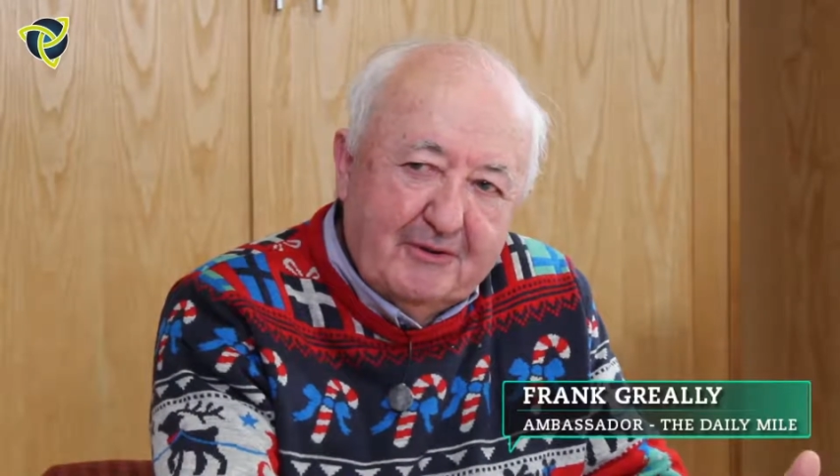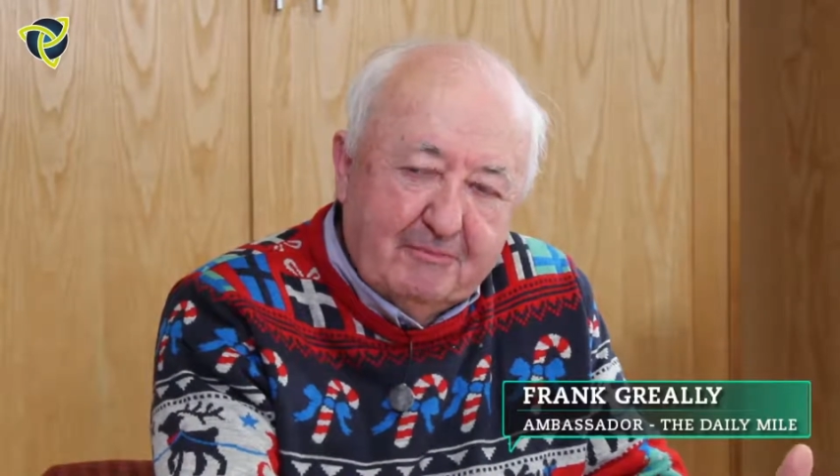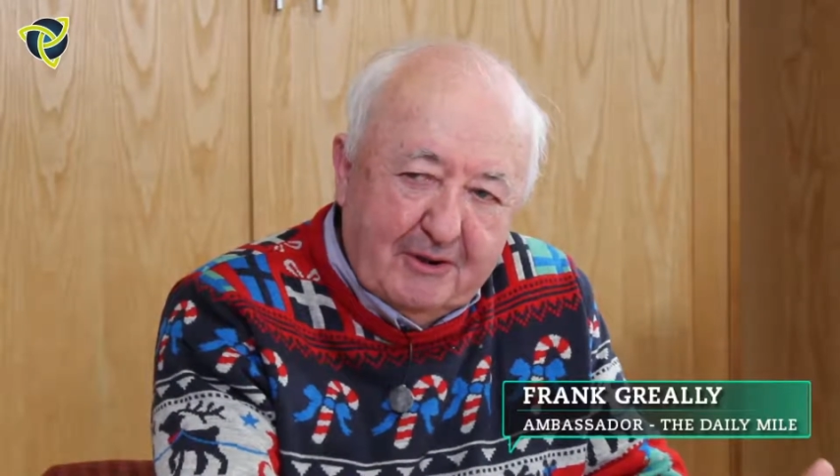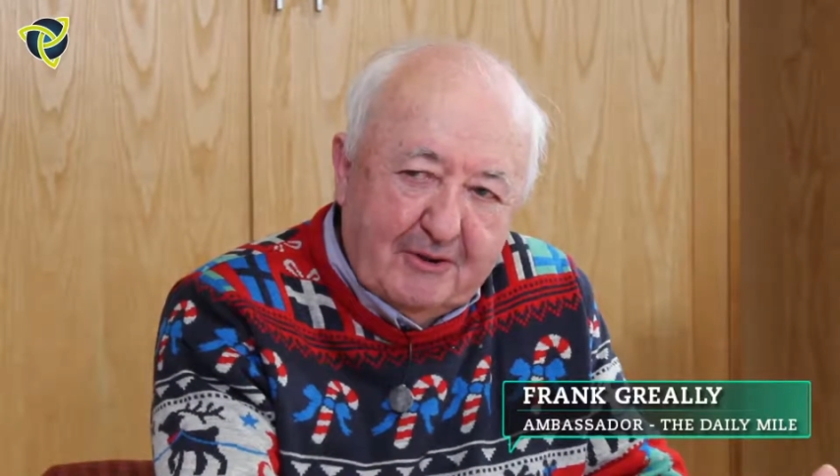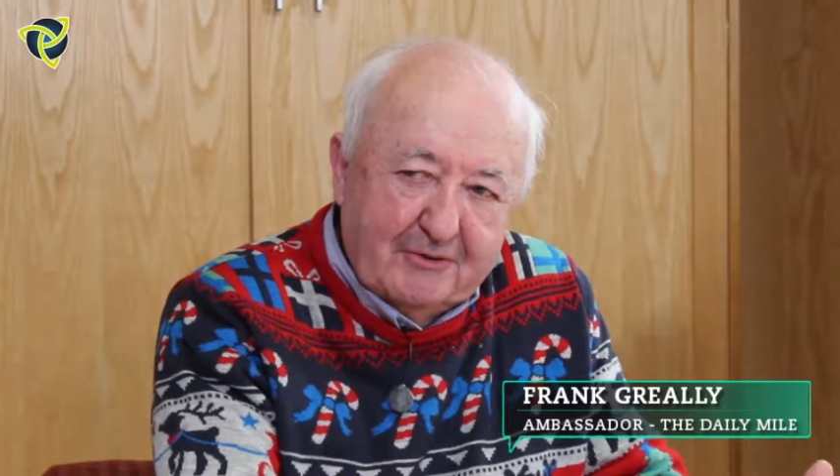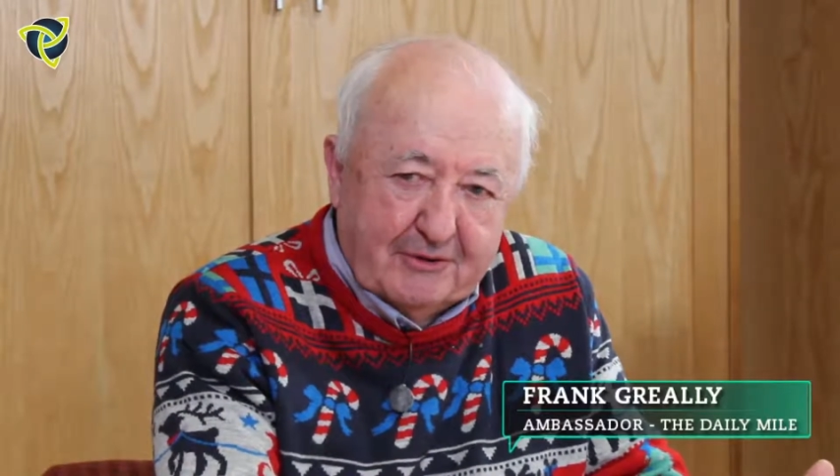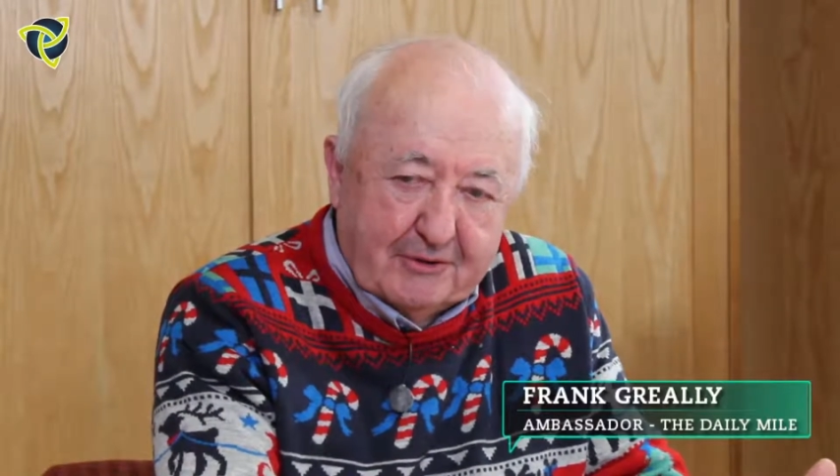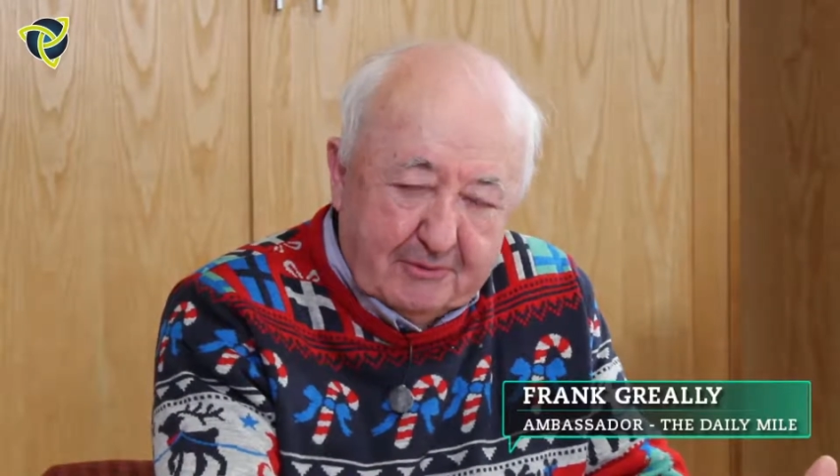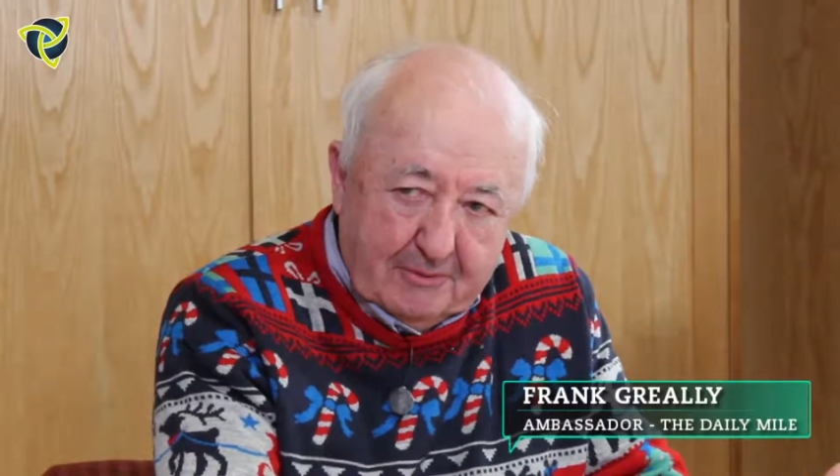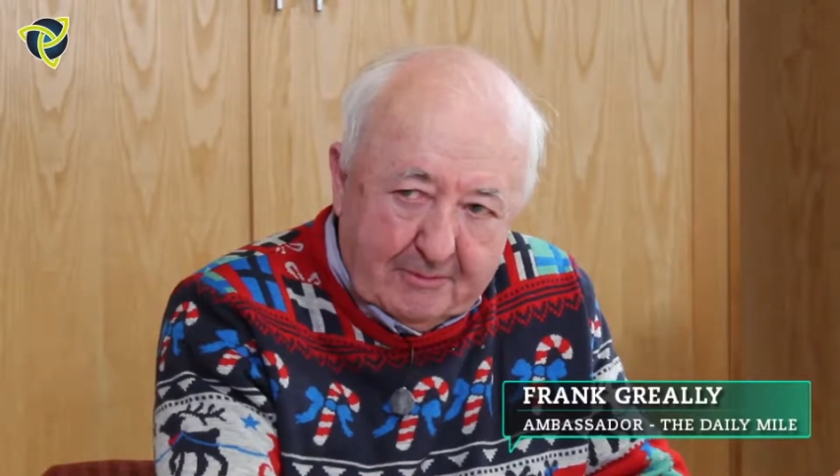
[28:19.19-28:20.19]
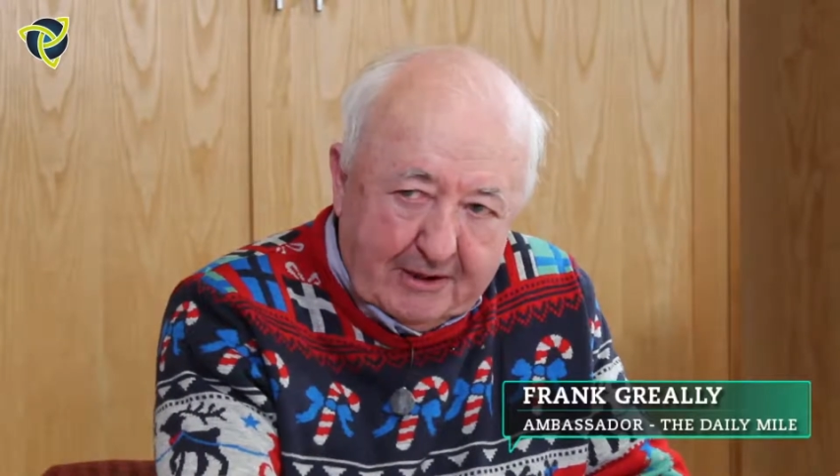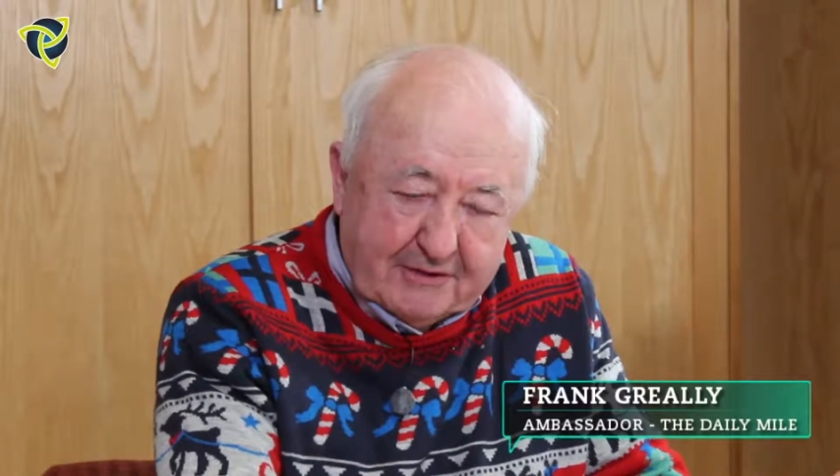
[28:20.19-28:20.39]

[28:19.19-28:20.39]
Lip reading: parents are coming back